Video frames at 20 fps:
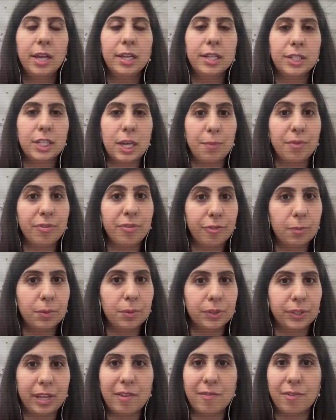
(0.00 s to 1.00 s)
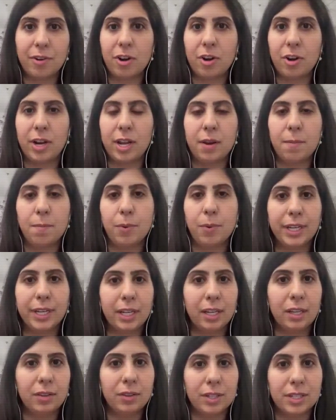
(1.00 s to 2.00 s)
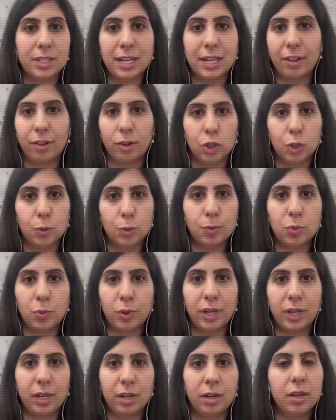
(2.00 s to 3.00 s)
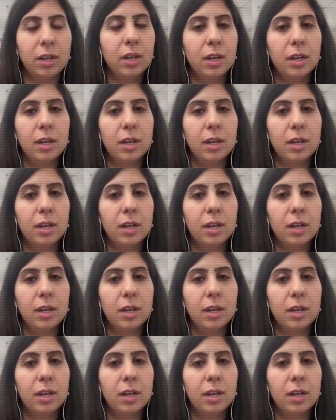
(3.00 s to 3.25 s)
So I'm a firm believer in breaking the silos between